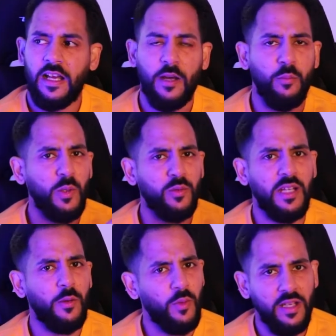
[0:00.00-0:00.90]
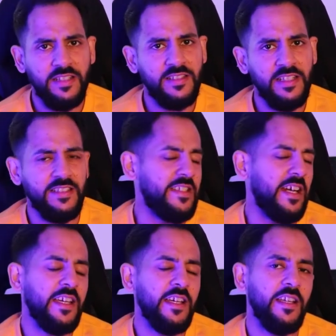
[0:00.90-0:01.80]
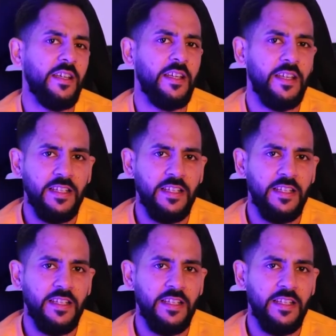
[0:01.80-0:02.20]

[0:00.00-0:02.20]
And we was like, well, is it his diet?